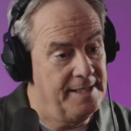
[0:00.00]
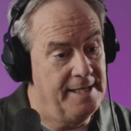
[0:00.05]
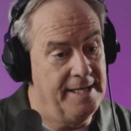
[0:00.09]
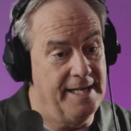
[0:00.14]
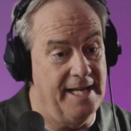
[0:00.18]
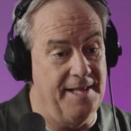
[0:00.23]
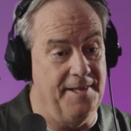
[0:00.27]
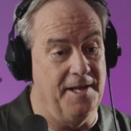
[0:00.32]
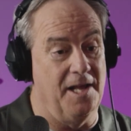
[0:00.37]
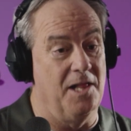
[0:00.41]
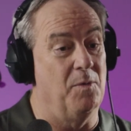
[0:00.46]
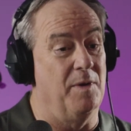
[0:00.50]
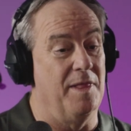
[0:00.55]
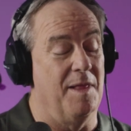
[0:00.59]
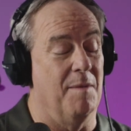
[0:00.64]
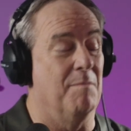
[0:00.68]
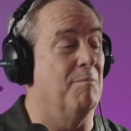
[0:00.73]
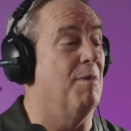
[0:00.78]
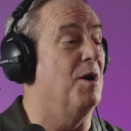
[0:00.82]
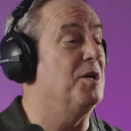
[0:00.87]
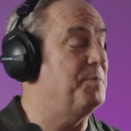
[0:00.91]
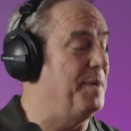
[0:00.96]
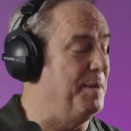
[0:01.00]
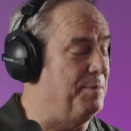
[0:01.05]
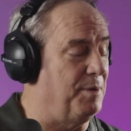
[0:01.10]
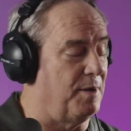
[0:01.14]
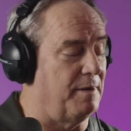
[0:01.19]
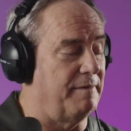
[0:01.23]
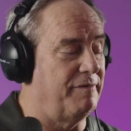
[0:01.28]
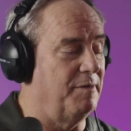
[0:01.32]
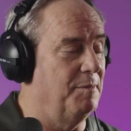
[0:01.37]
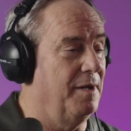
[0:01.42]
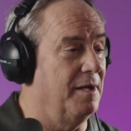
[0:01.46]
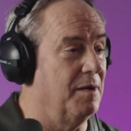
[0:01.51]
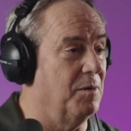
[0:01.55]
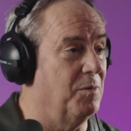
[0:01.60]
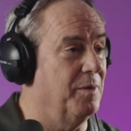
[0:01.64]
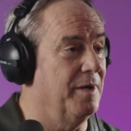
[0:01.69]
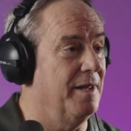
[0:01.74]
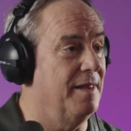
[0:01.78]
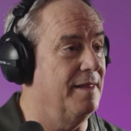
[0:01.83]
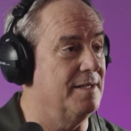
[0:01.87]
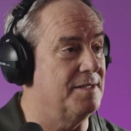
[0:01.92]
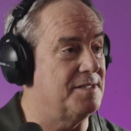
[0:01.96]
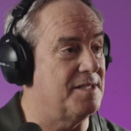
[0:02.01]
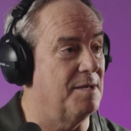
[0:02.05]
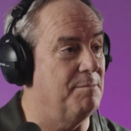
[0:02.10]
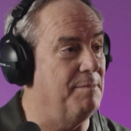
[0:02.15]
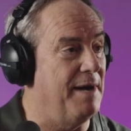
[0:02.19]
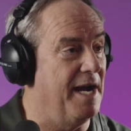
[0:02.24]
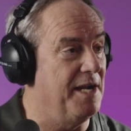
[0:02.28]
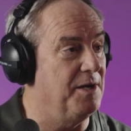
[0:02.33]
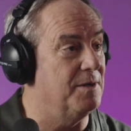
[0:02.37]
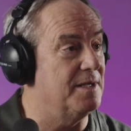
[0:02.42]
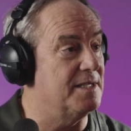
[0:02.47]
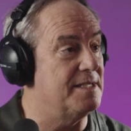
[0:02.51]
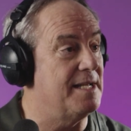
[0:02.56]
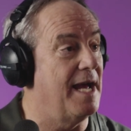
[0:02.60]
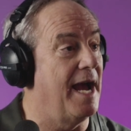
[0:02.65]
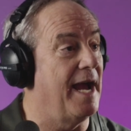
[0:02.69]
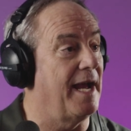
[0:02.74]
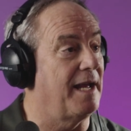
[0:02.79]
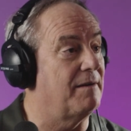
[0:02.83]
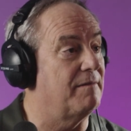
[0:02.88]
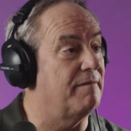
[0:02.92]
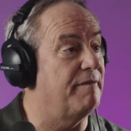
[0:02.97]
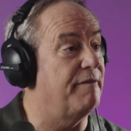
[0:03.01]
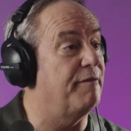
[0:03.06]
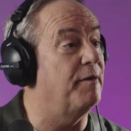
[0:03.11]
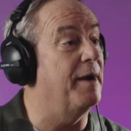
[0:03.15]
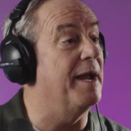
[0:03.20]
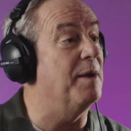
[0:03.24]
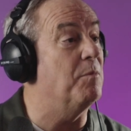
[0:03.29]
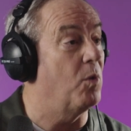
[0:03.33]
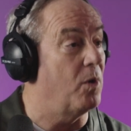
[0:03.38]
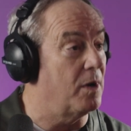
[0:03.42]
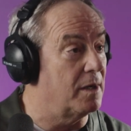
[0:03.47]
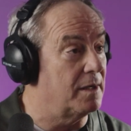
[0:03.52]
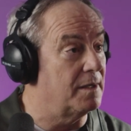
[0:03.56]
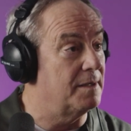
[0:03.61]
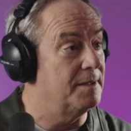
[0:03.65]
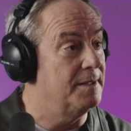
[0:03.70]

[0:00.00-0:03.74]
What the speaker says: And the other one that most people are familiar with is the MITRE ATT&CK framework.